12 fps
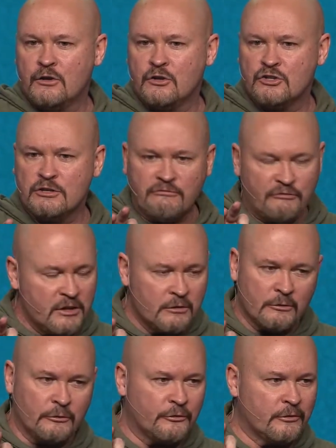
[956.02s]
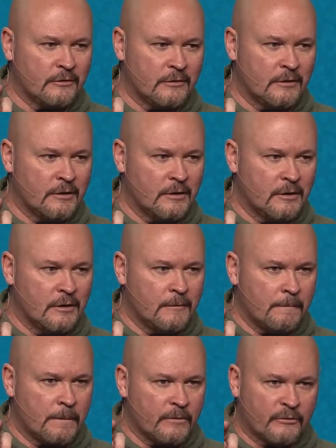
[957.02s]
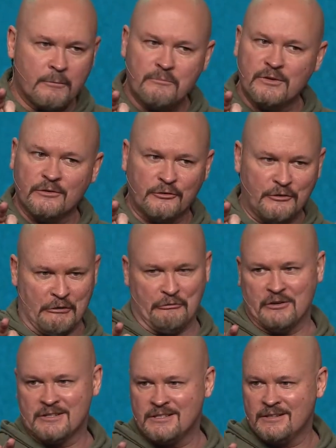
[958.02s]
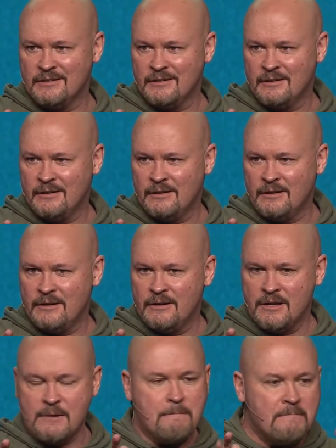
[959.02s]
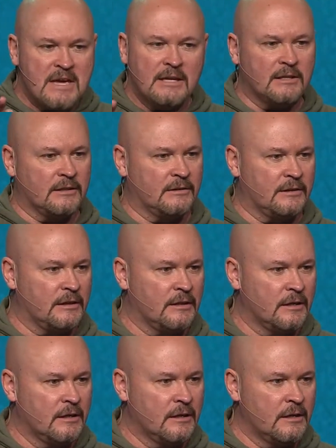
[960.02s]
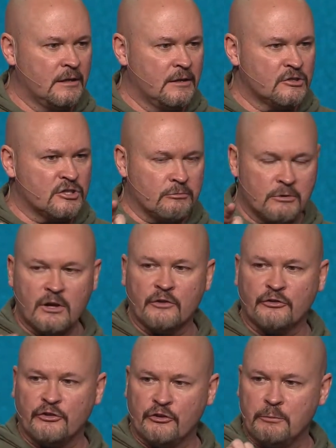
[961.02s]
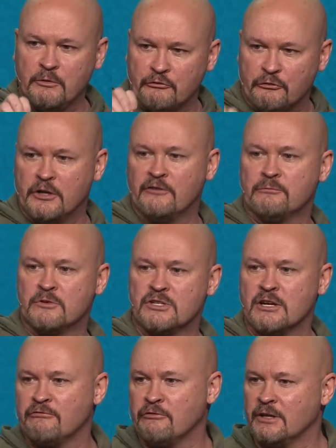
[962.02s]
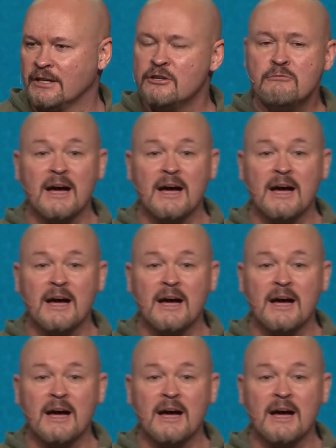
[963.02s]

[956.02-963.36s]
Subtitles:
she feels something's different. Immediately, she realizes she's been freed from her suffering. Can you